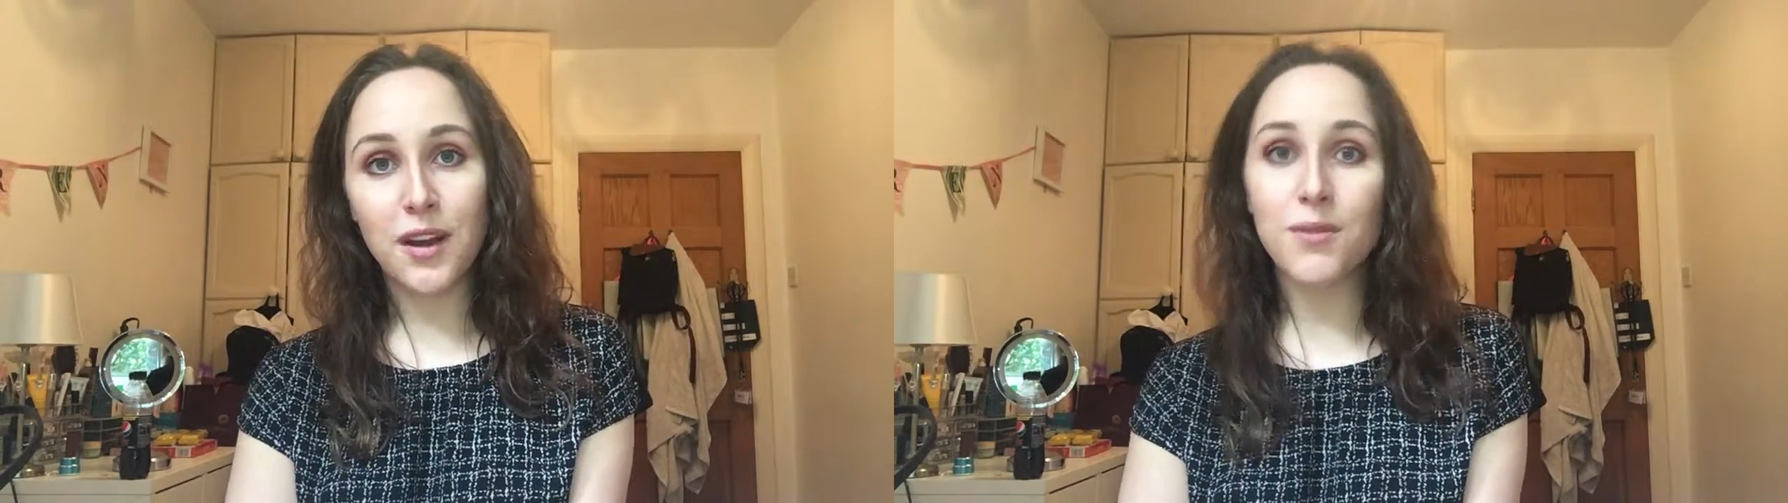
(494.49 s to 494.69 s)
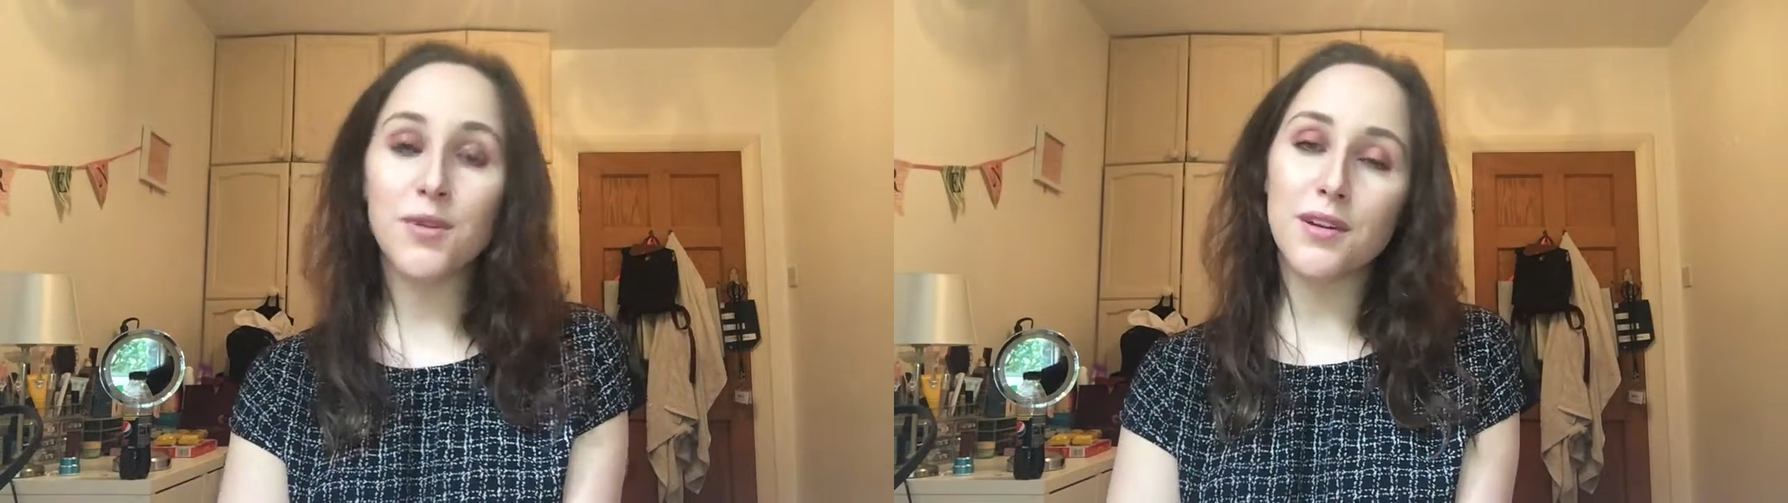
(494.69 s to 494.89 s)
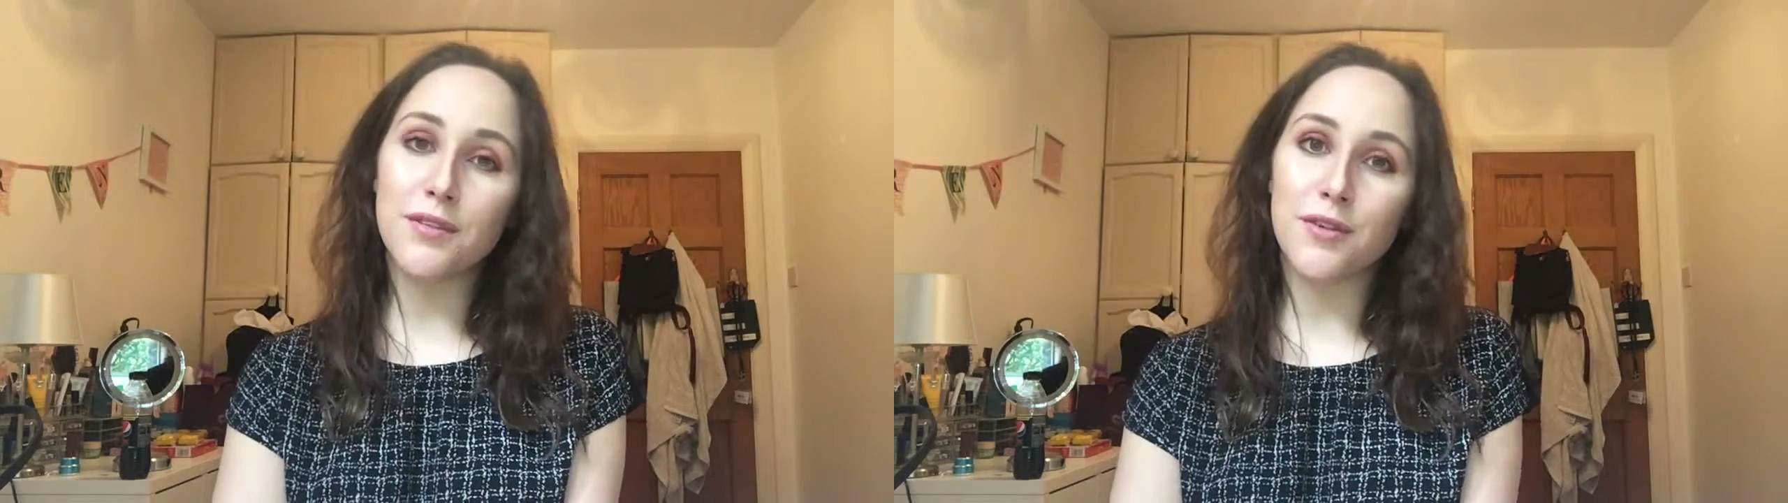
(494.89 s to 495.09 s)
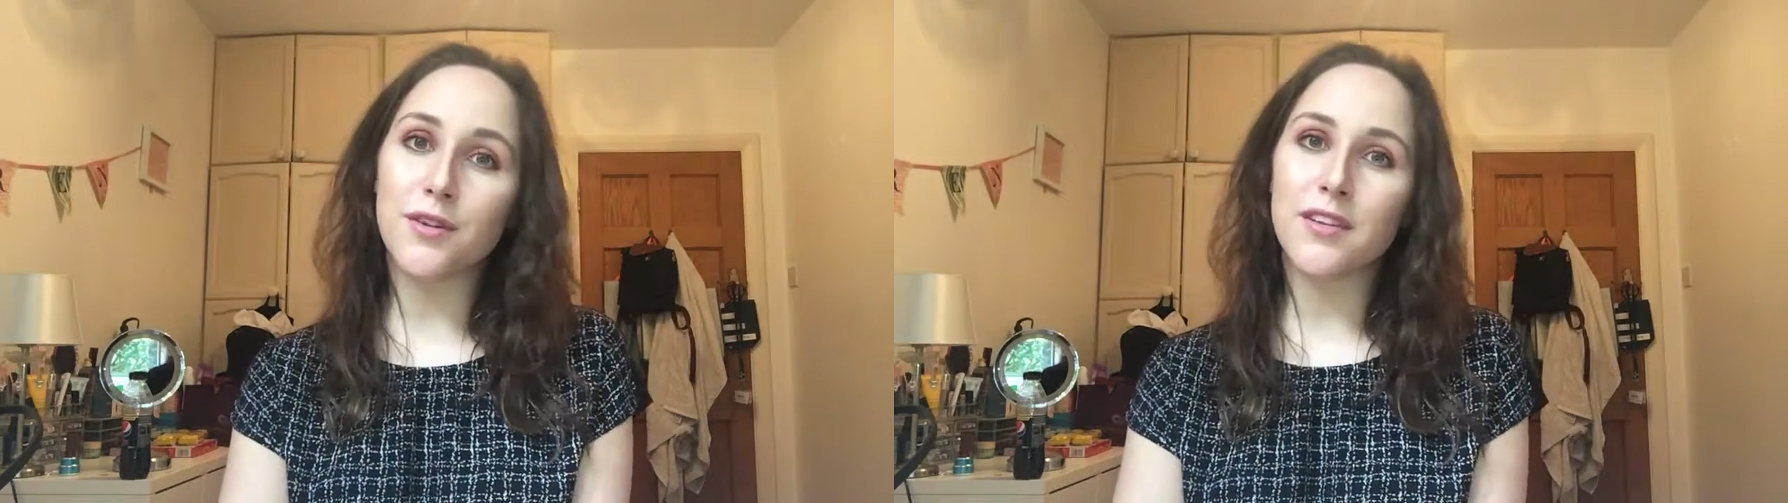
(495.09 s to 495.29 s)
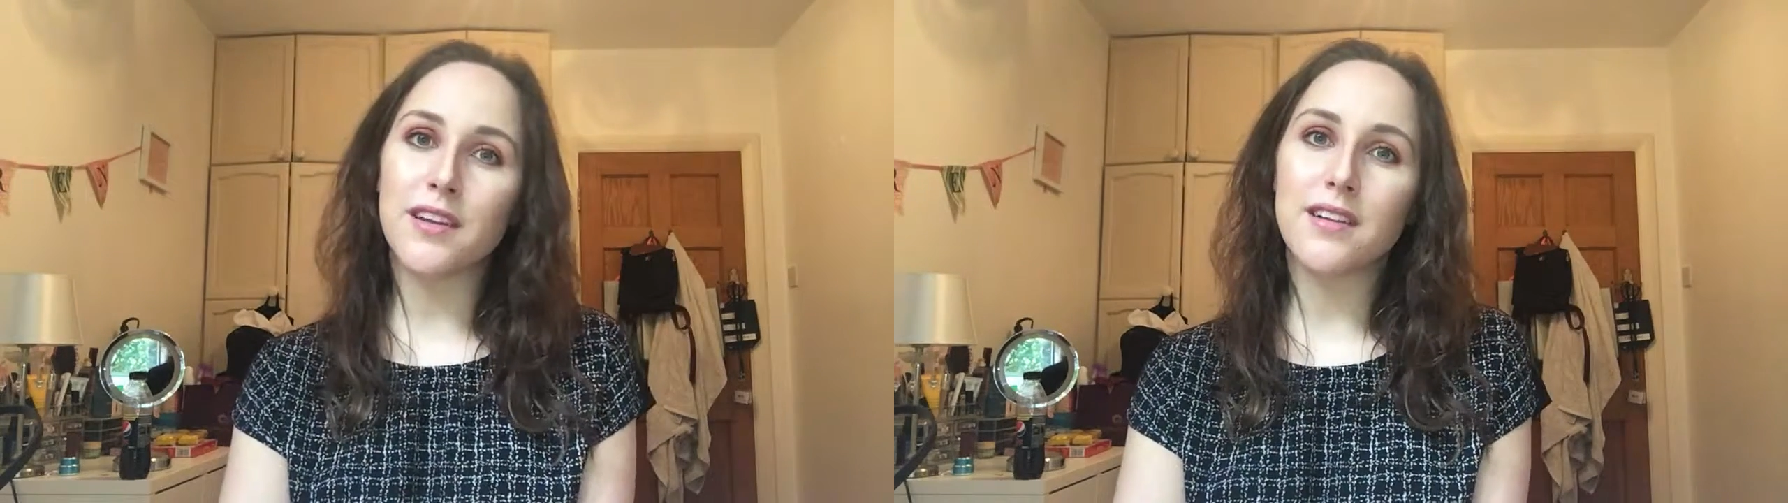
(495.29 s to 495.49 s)
and I'm
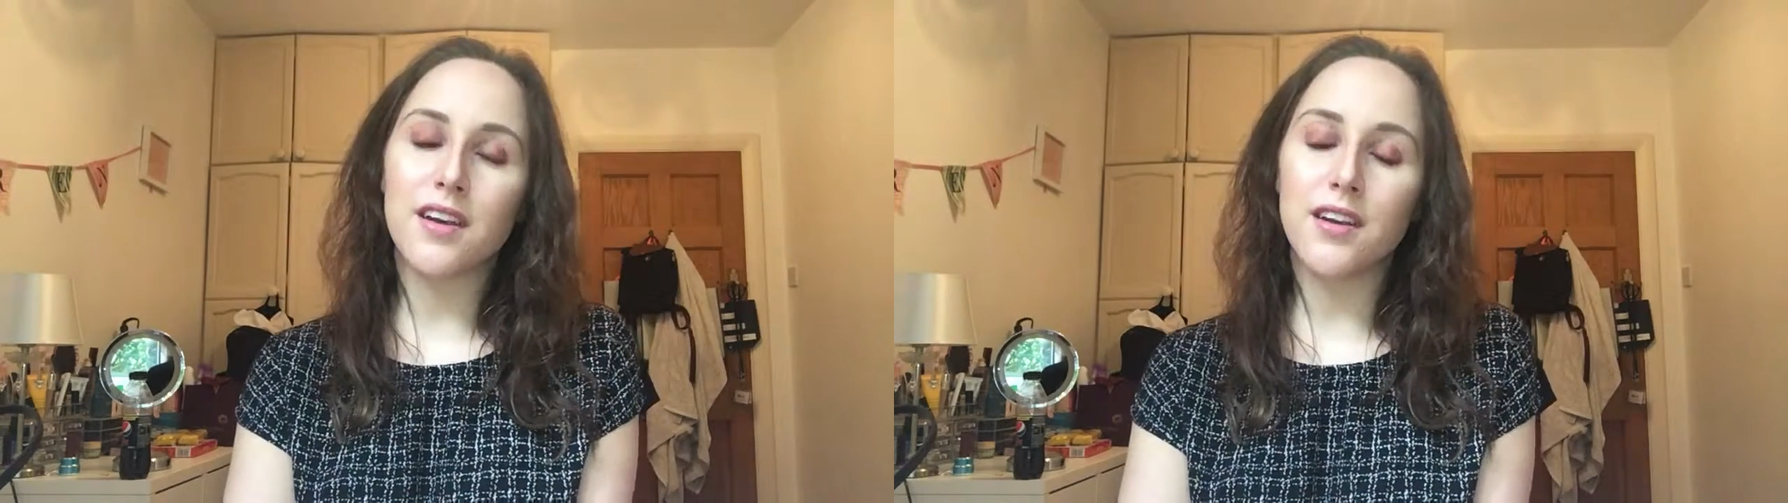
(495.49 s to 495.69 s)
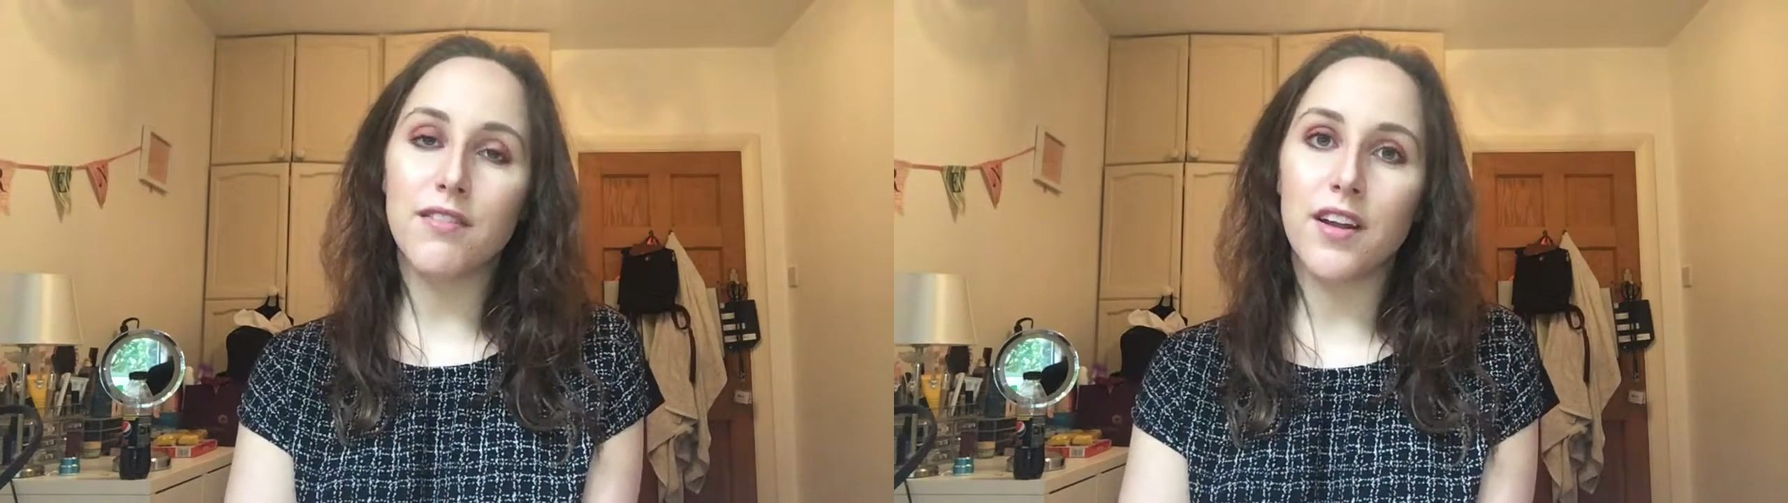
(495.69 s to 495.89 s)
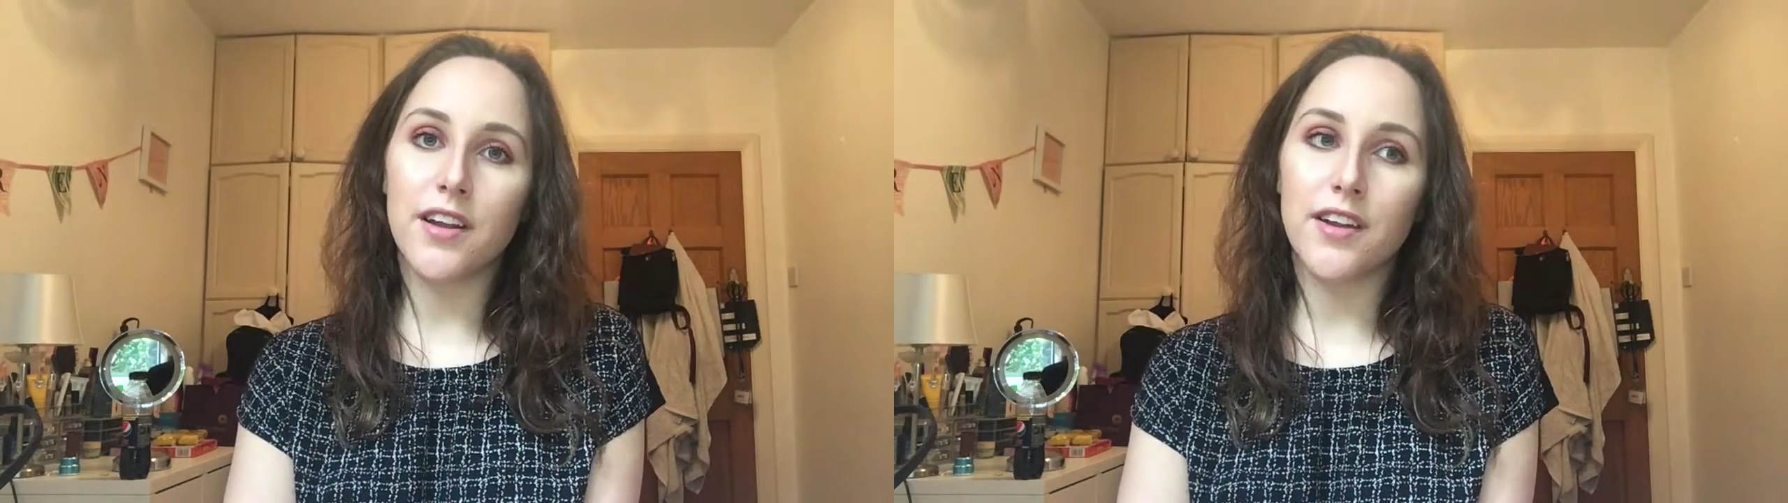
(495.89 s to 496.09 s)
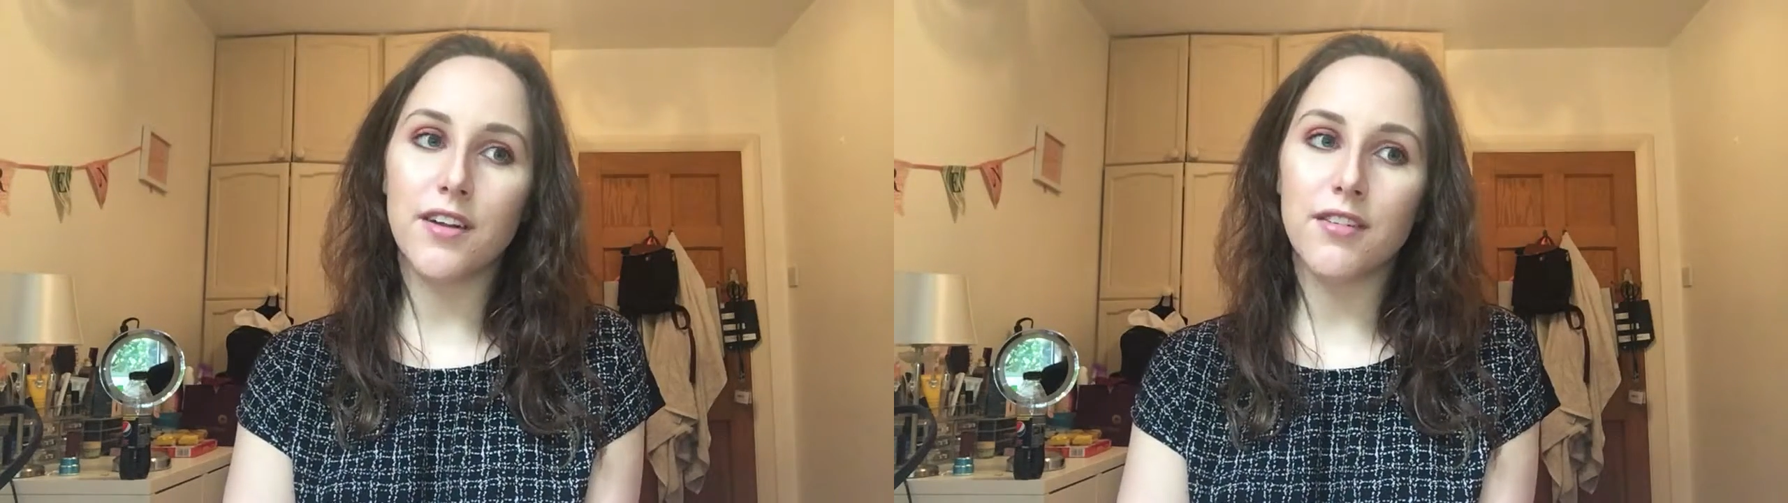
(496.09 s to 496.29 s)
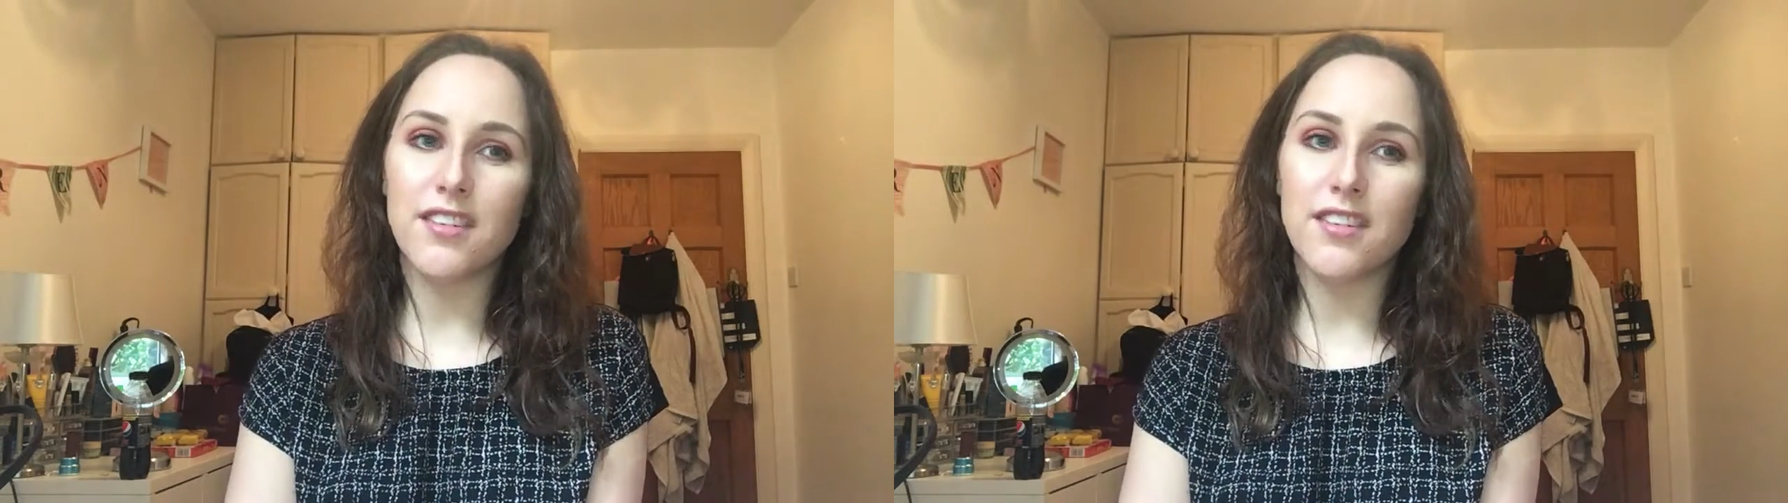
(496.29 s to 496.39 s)
24, so that's kind of like, you know,